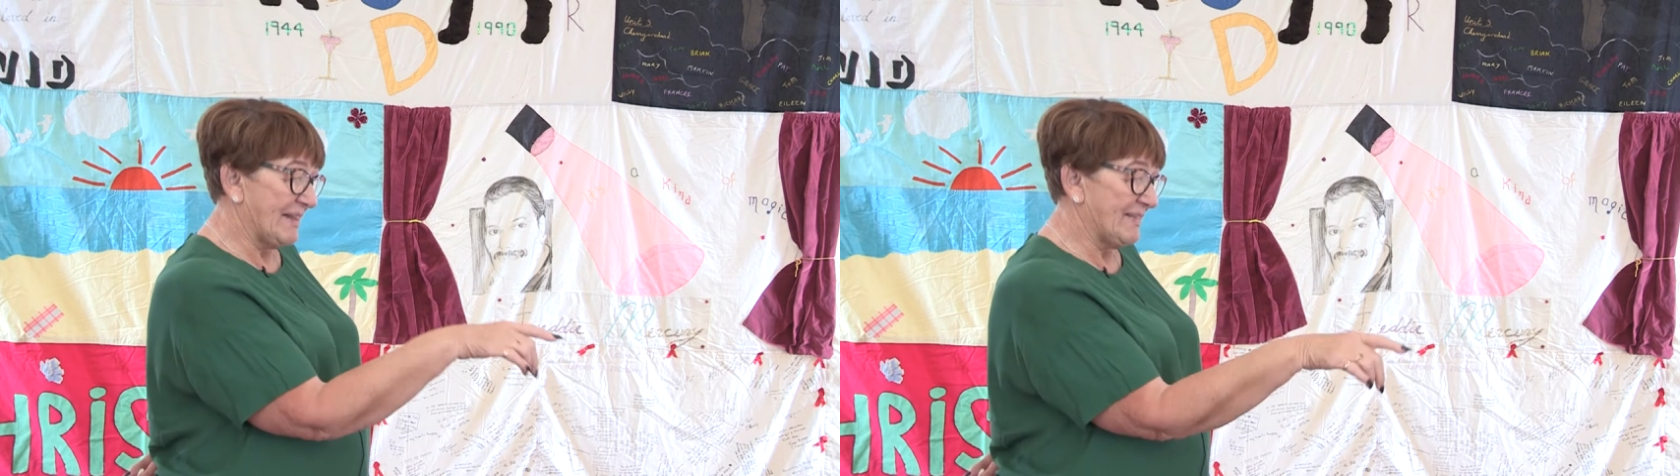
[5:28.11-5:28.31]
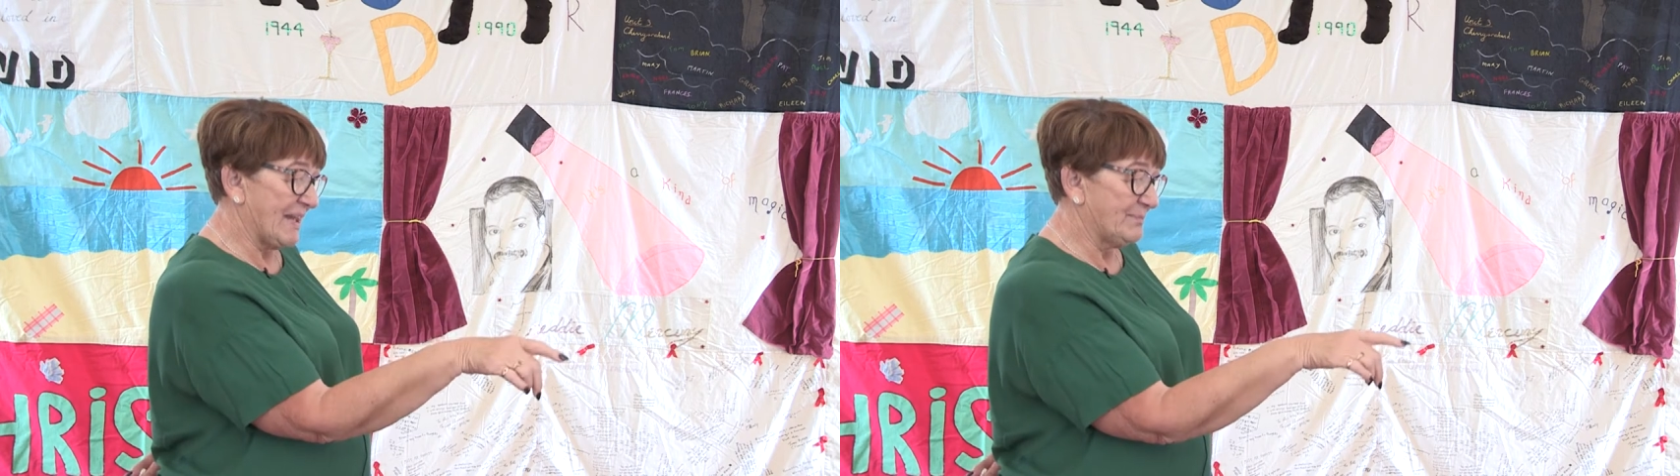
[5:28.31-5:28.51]

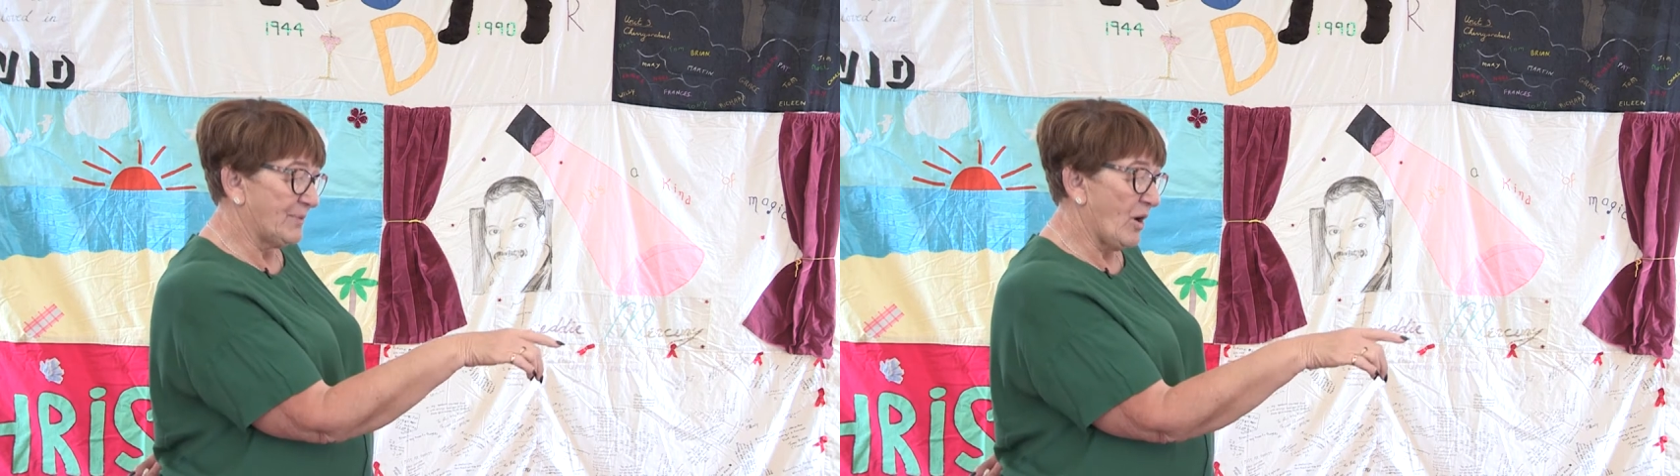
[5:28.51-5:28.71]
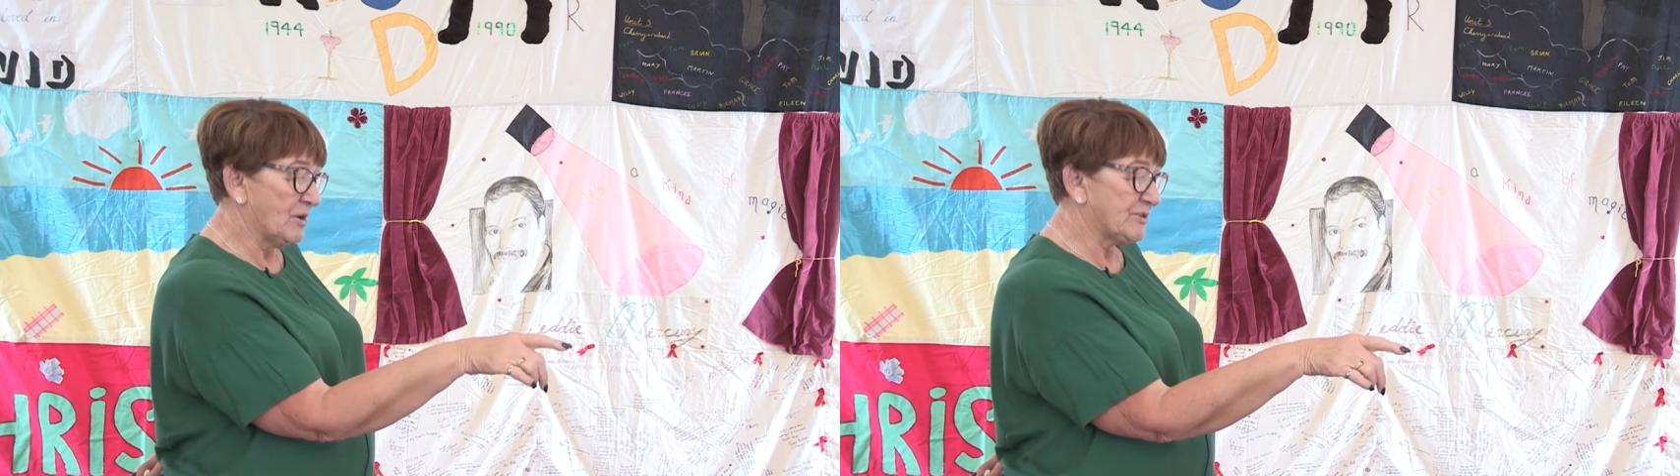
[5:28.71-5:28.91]
and then
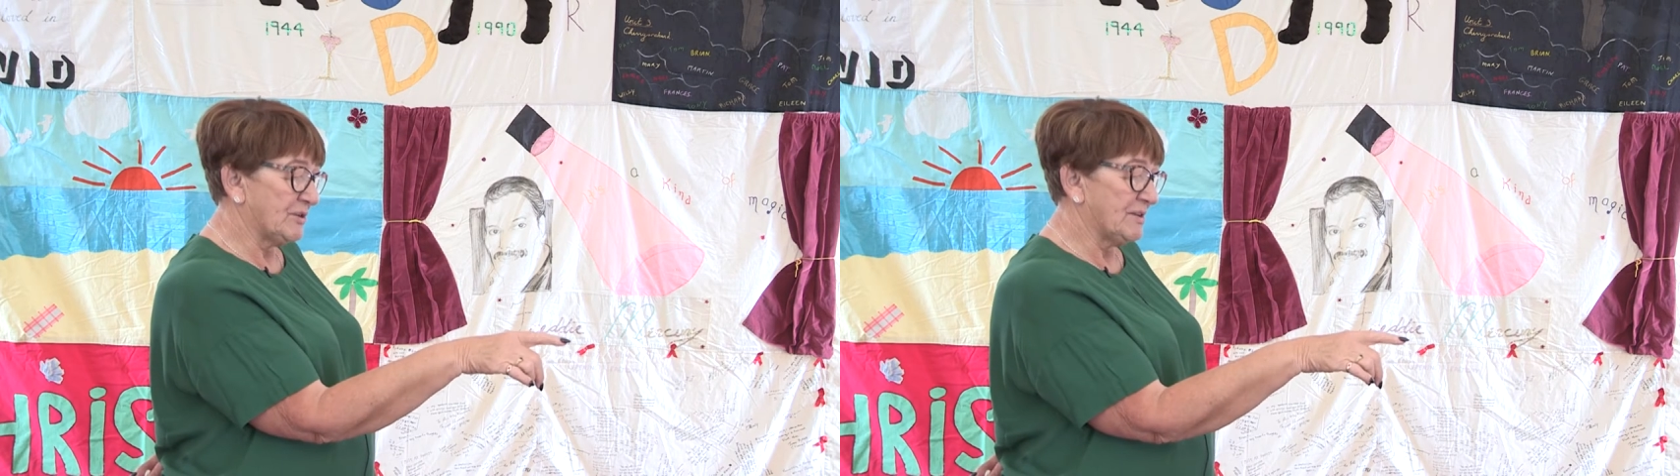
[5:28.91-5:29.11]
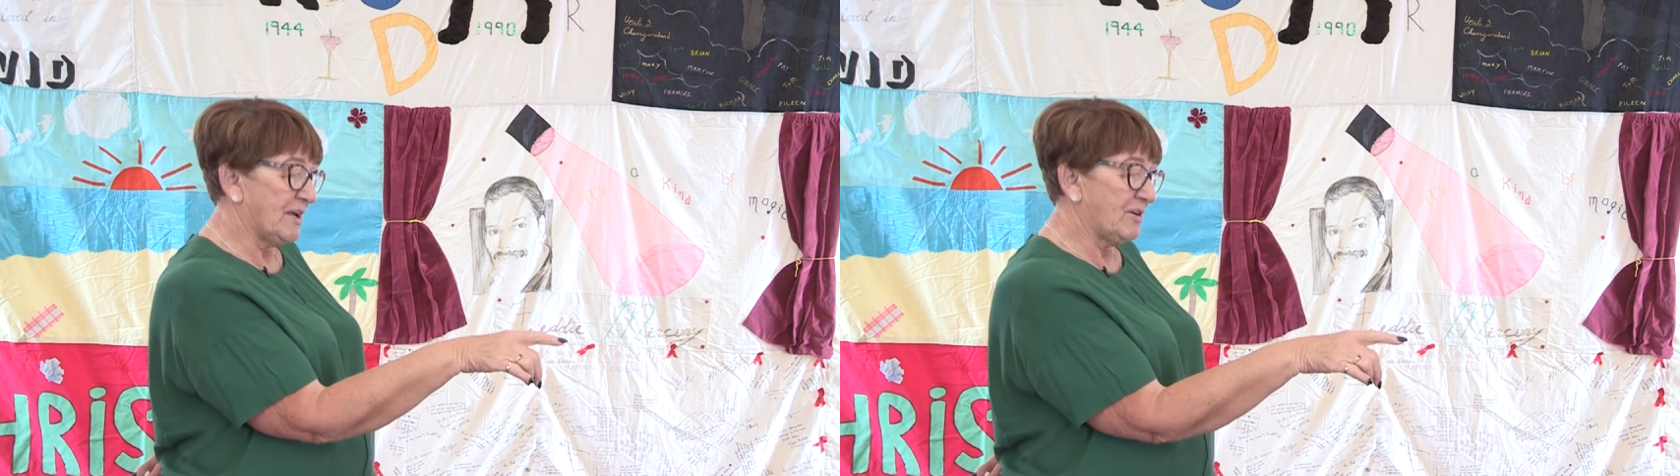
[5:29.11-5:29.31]
Paul
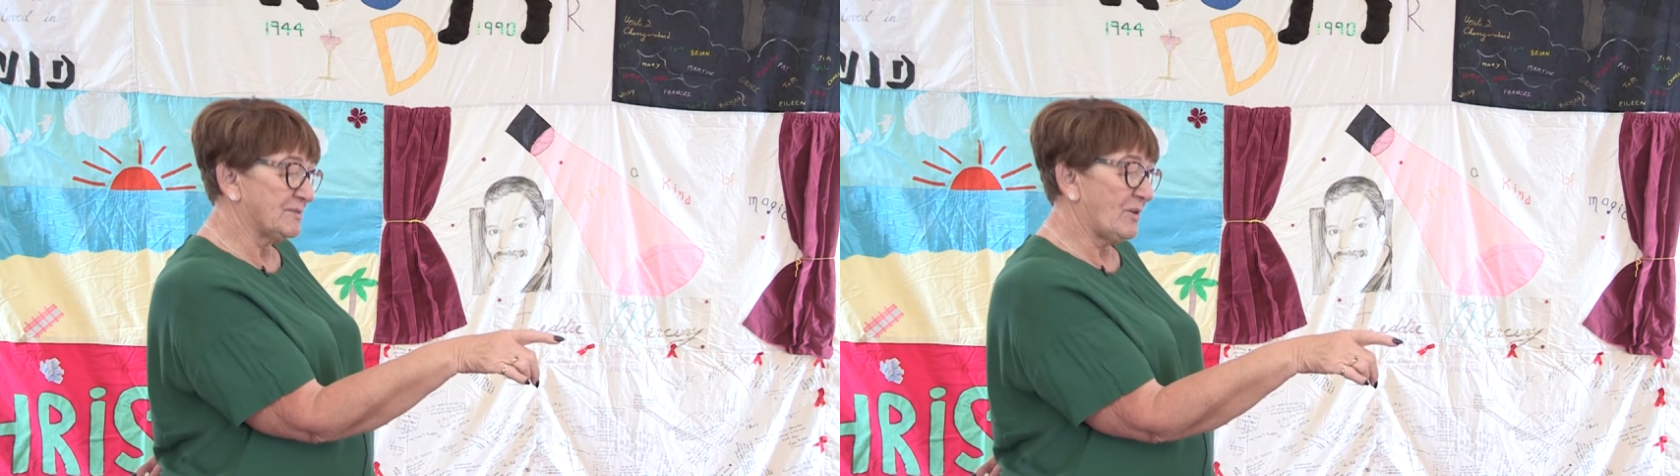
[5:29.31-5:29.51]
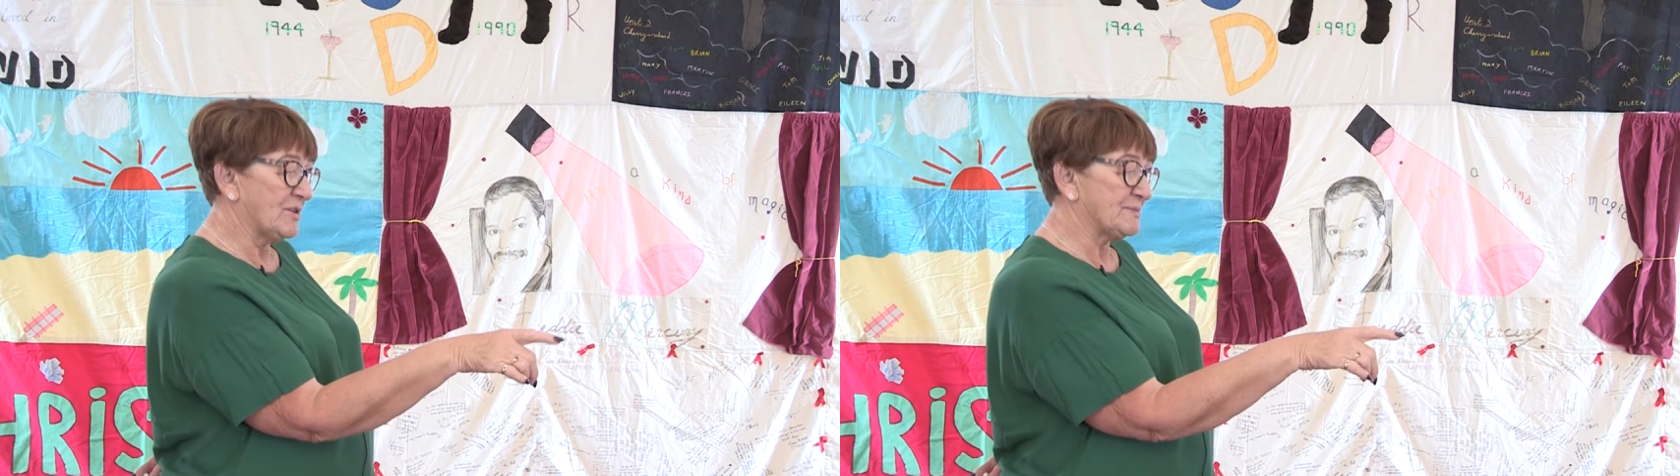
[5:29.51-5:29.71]
done, her
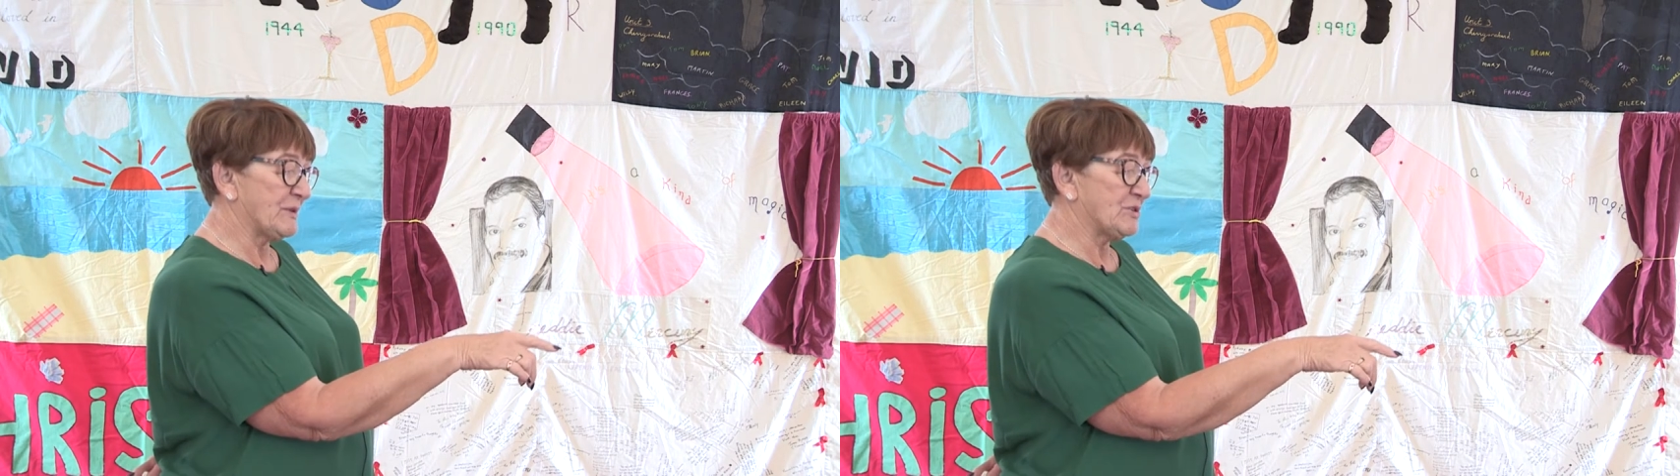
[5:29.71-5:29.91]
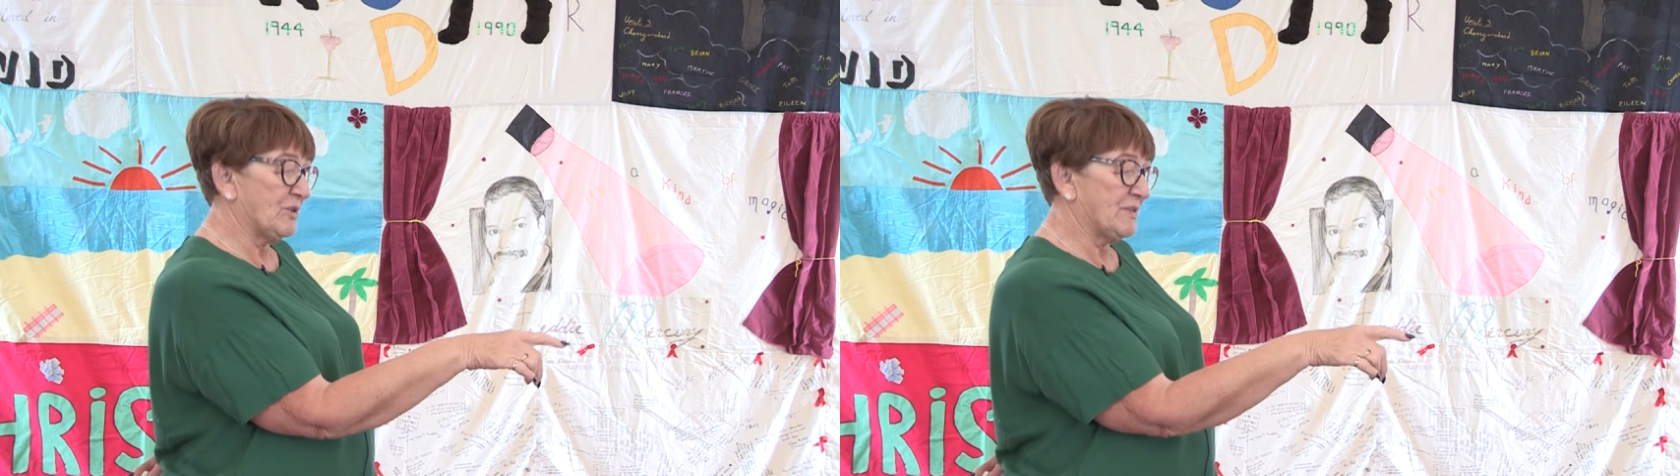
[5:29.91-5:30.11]

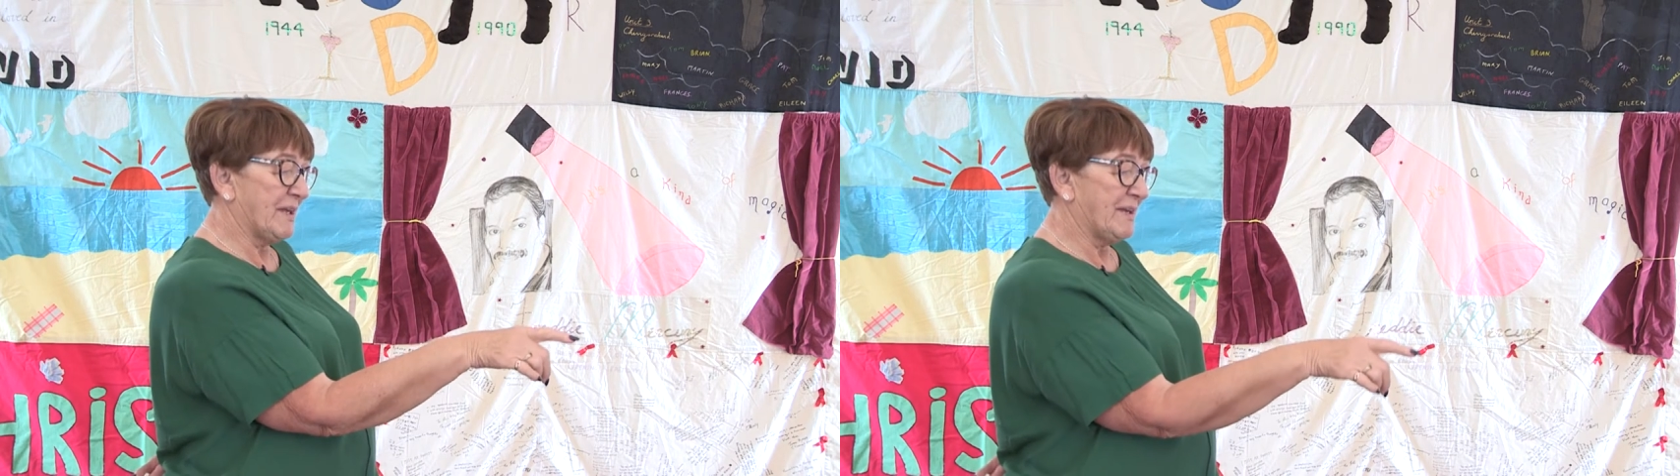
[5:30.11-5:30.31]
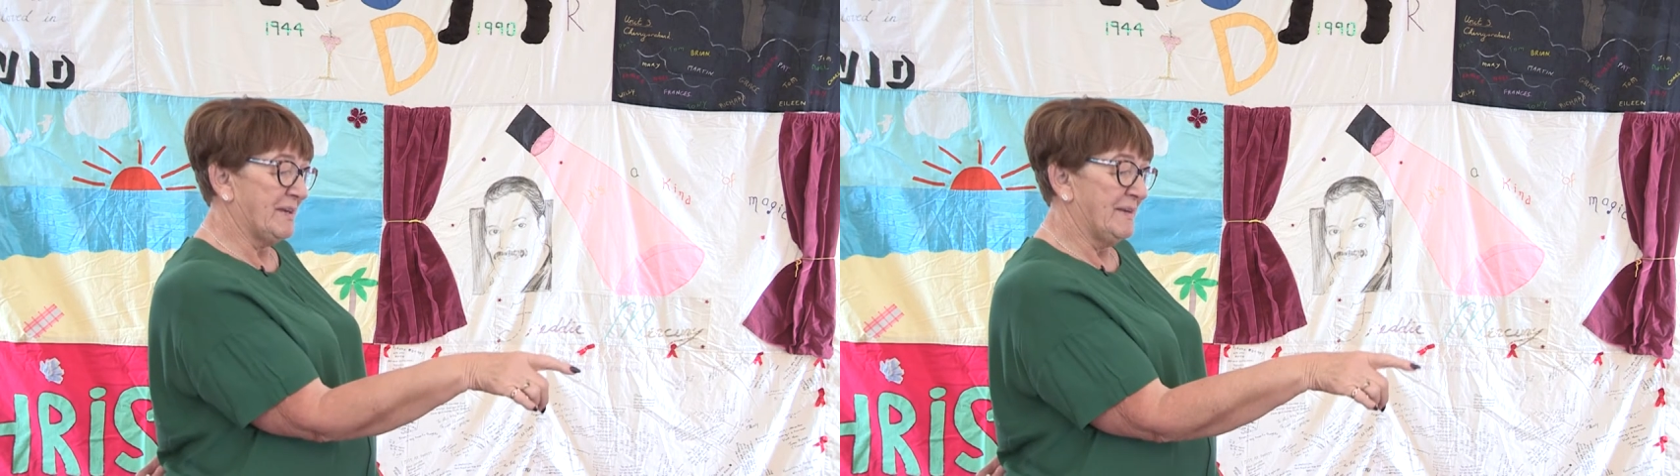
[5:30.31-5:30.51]
husband done
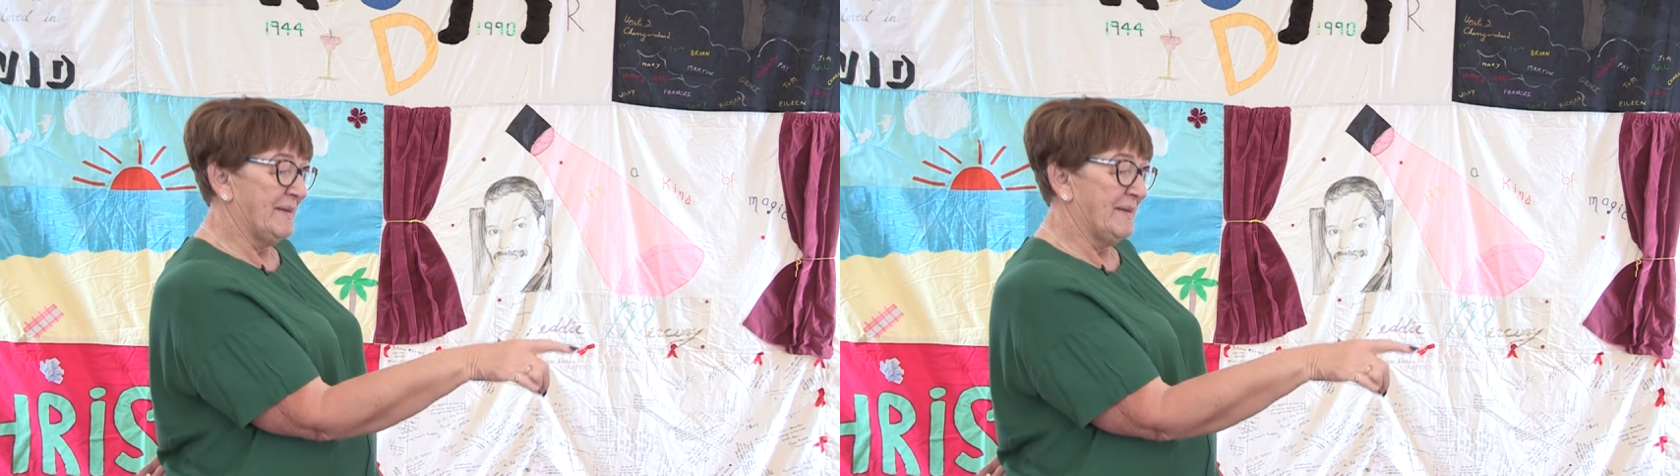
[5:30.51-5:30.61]
the